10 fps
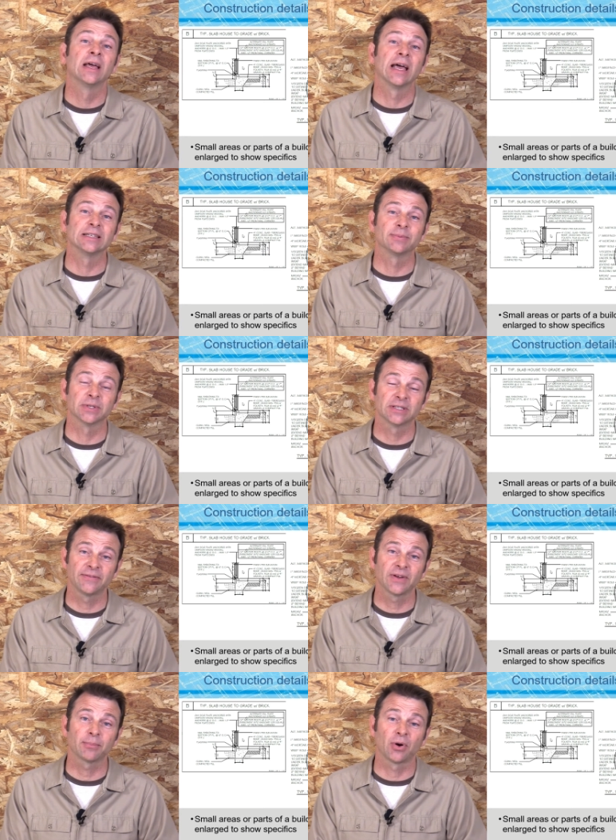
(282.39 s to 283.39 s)
a
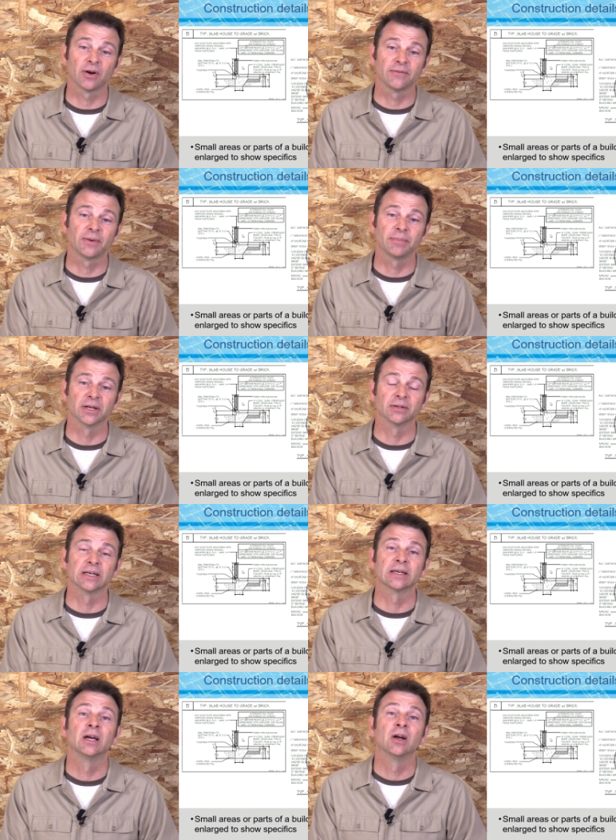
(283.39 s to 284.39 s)
specific part of a
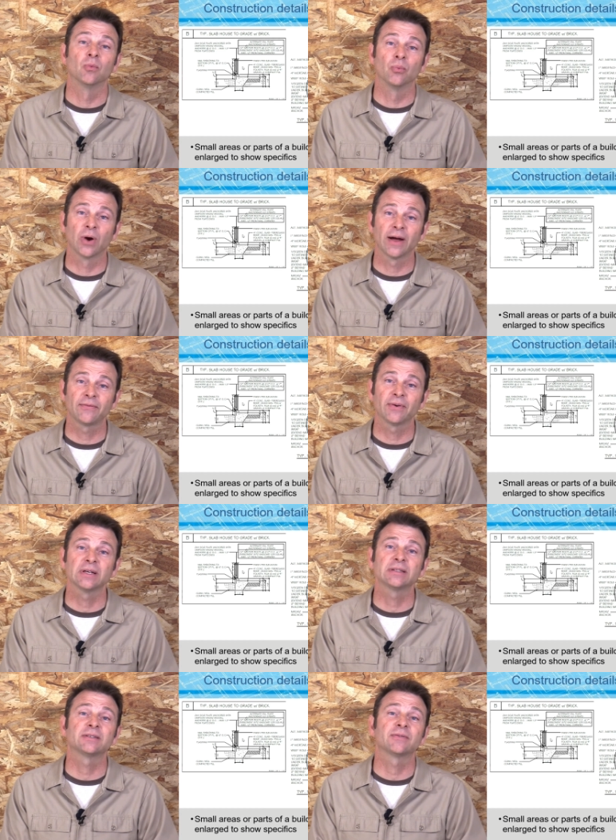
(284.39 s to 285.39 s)
building
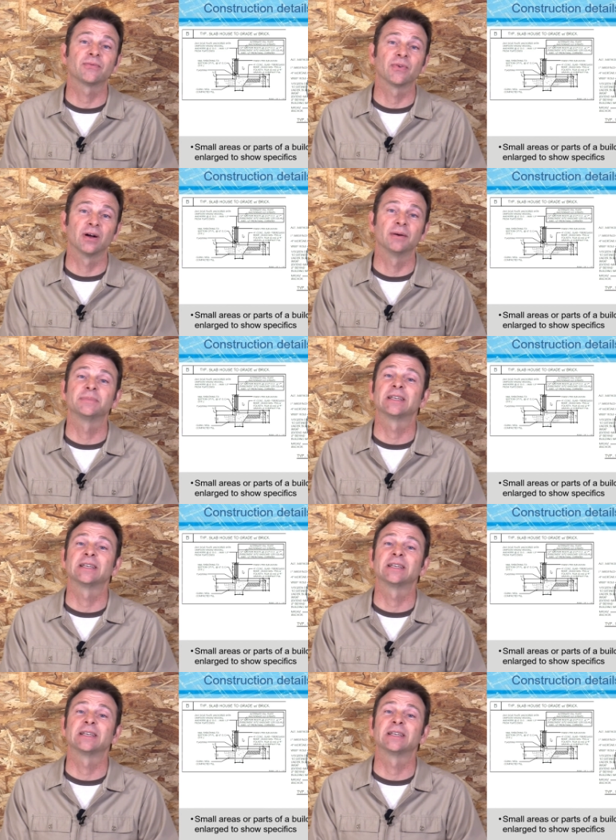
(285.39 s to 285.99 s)
referenced from,